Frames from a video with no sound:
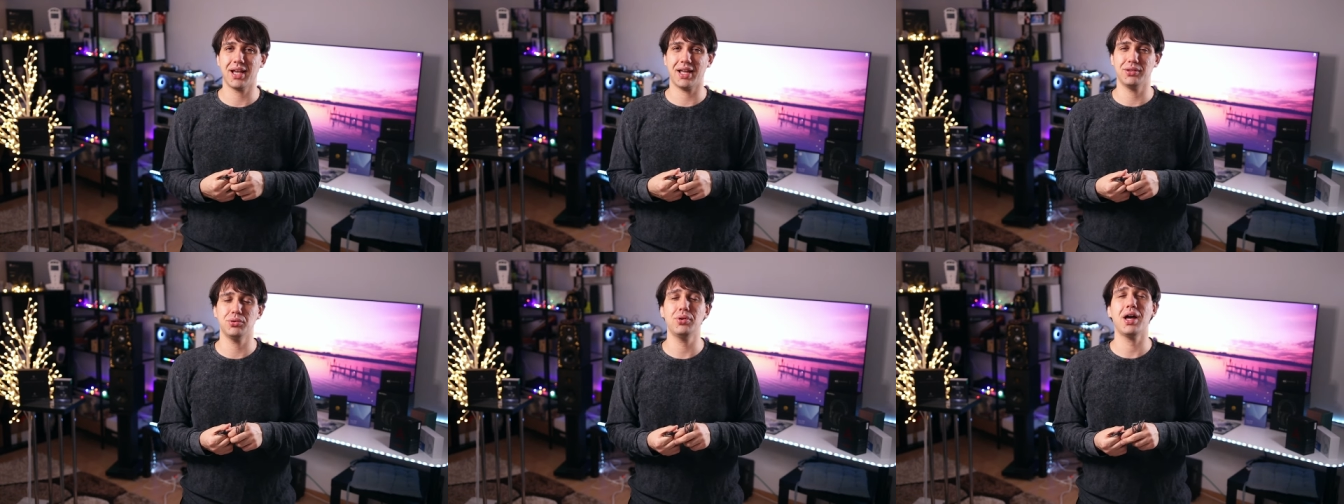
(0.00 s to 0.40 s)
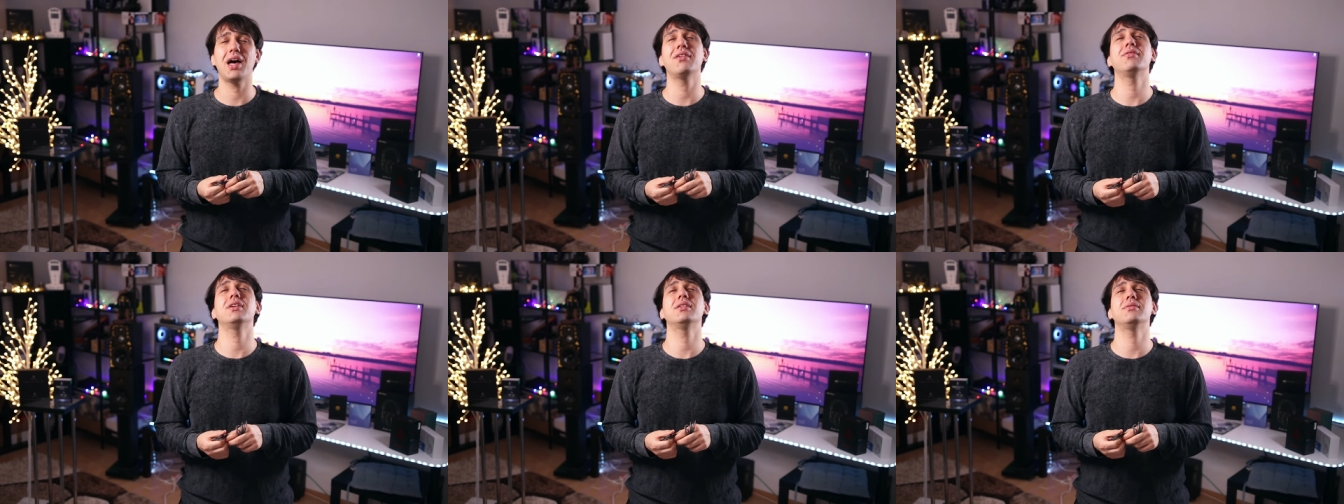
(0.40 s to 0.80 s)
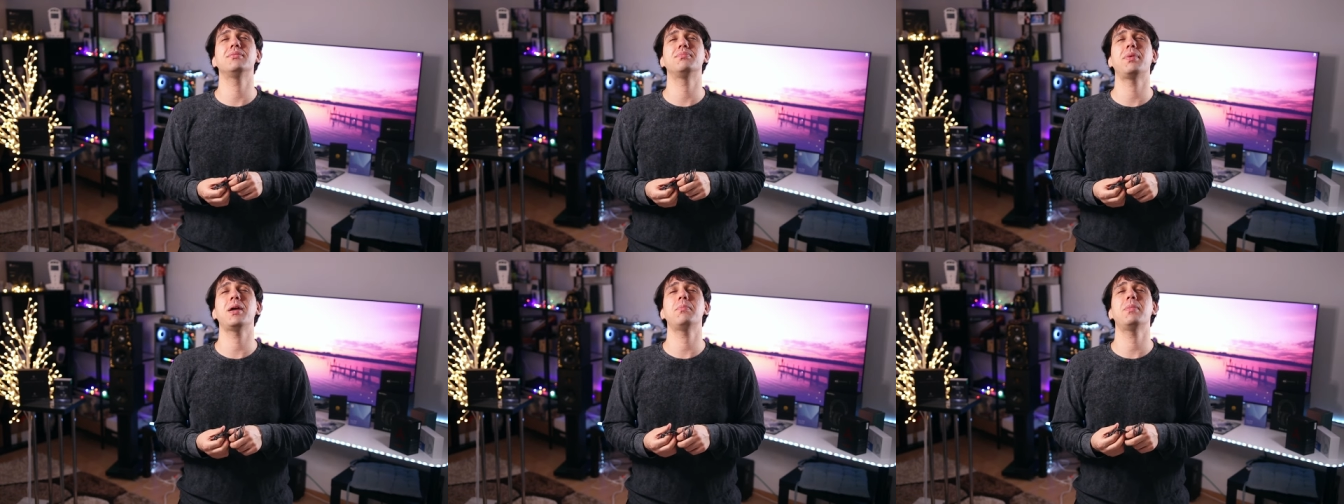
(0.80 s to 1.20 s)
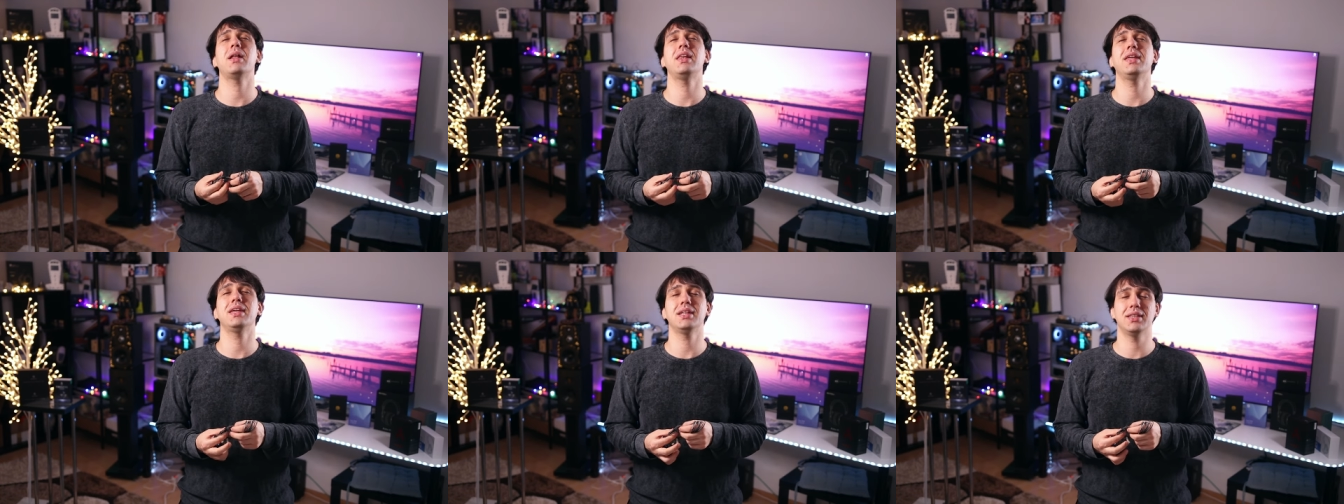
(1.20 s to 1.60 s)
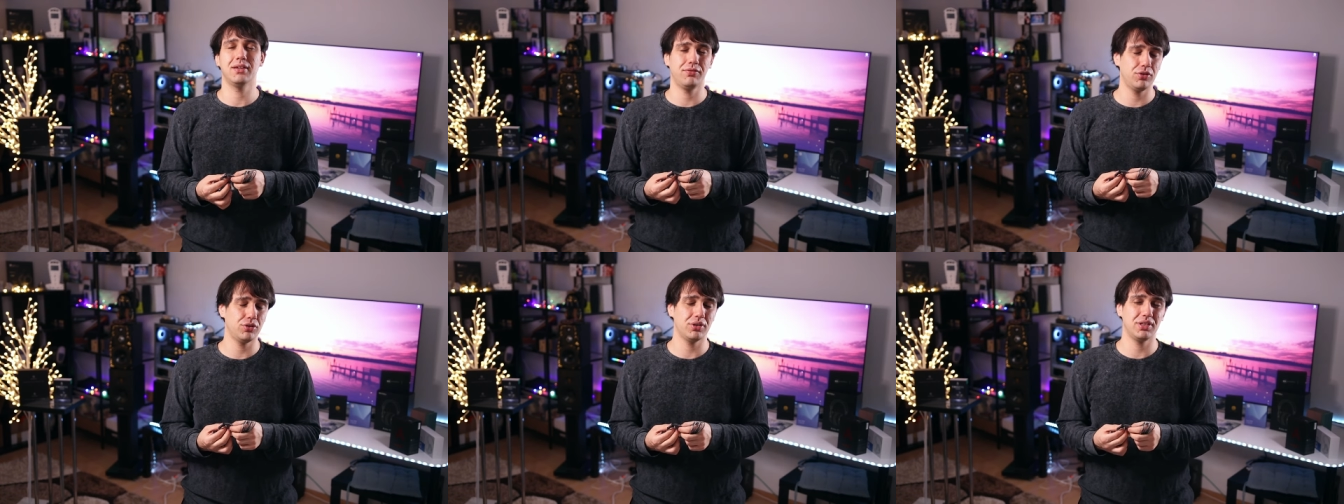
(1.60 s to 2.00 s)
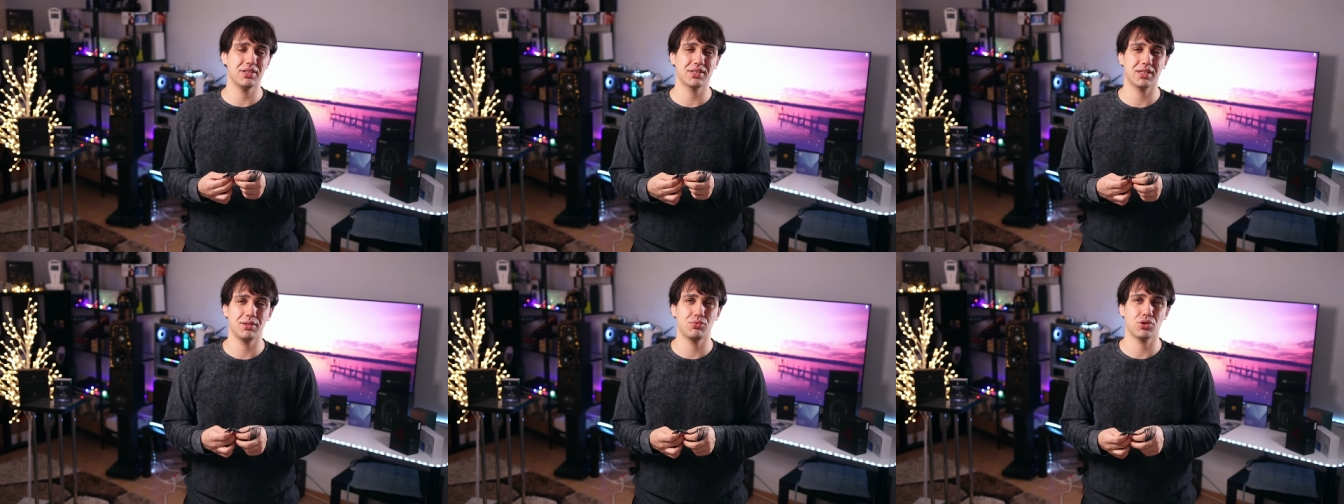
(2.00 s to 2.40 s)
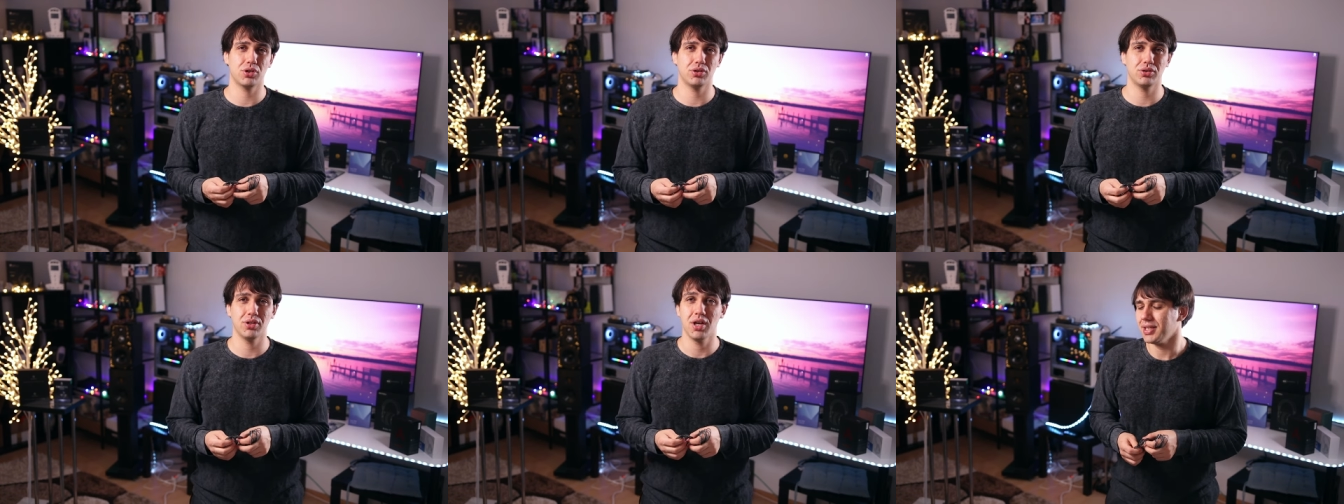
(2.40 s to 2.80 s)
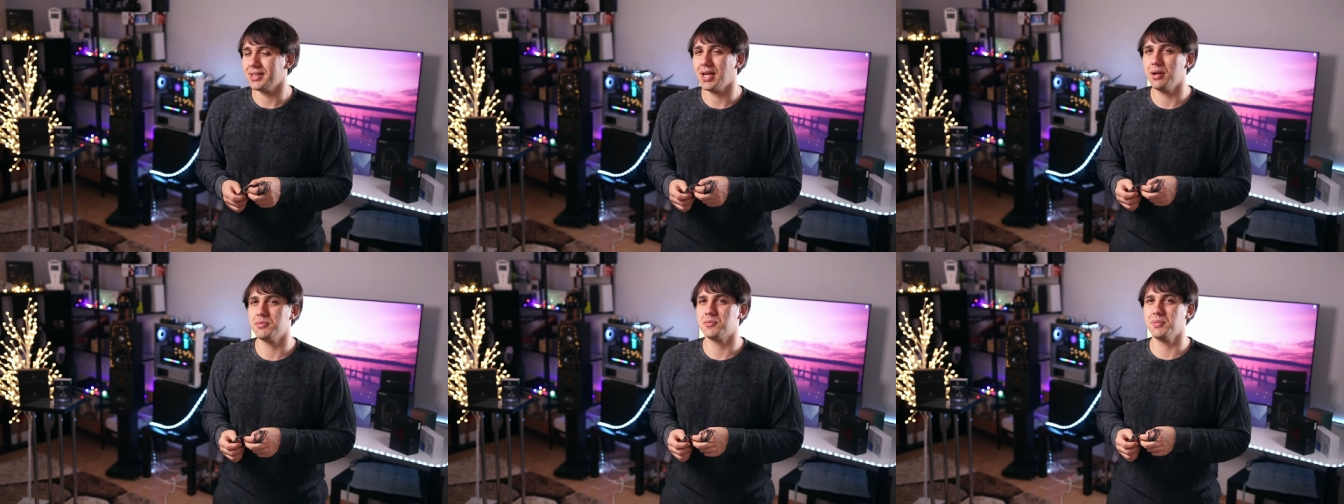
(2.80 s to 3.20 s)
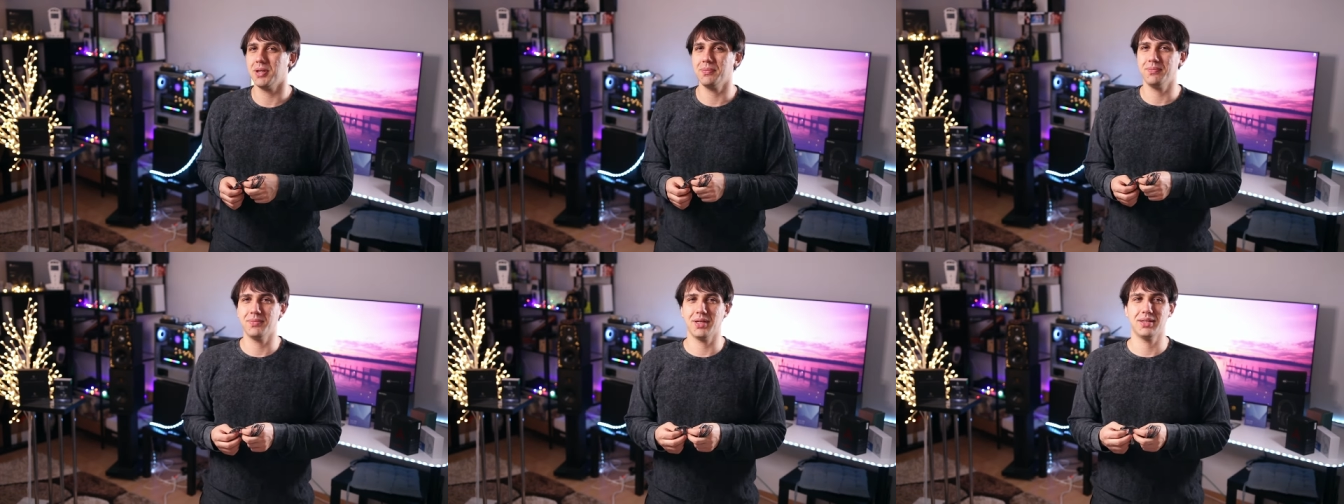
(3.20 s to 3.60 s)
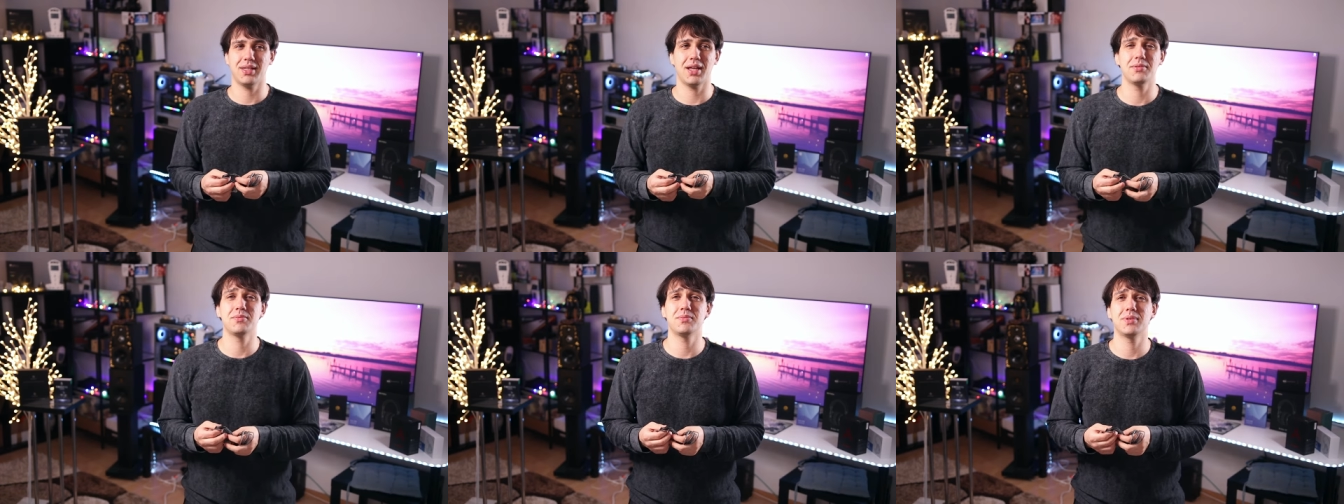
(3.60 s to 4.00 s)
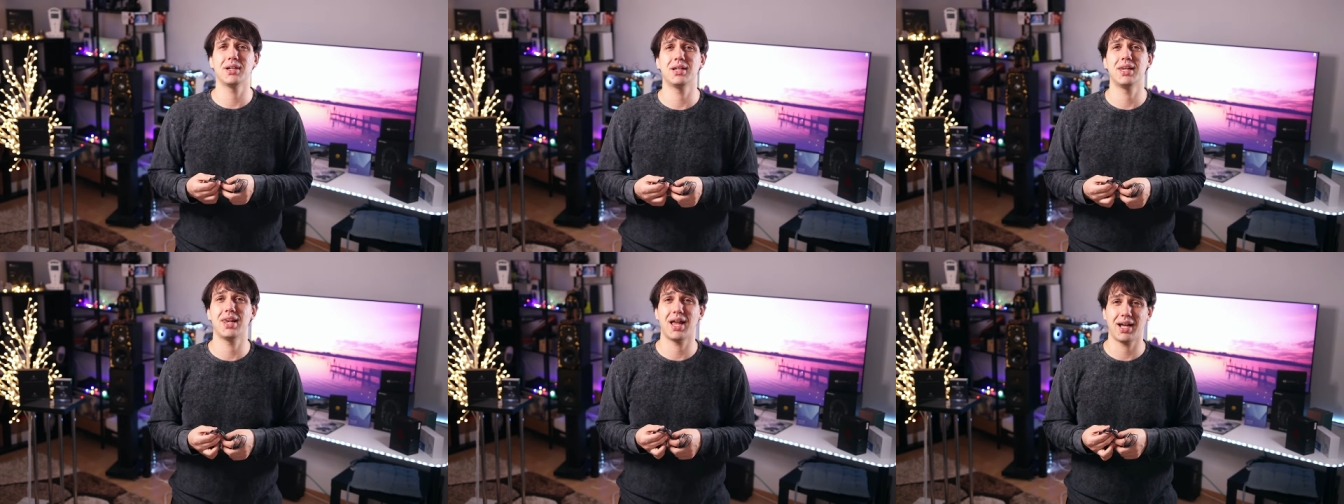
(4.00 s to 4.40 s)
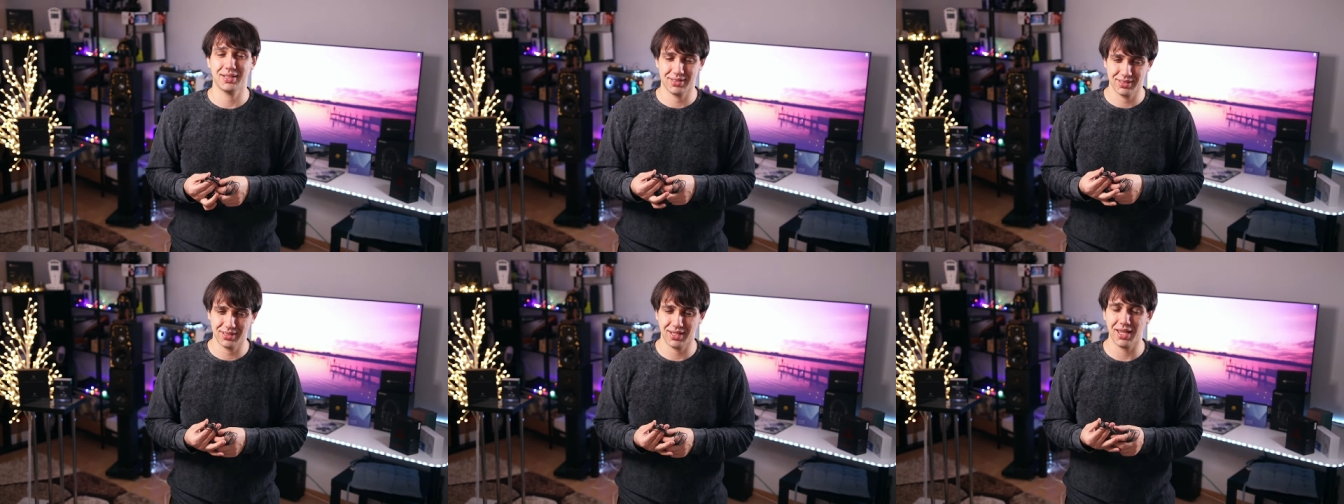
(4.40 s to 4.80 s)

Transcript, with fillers: I do have a PayPal link in the video description. It helped me. It helped me a lot.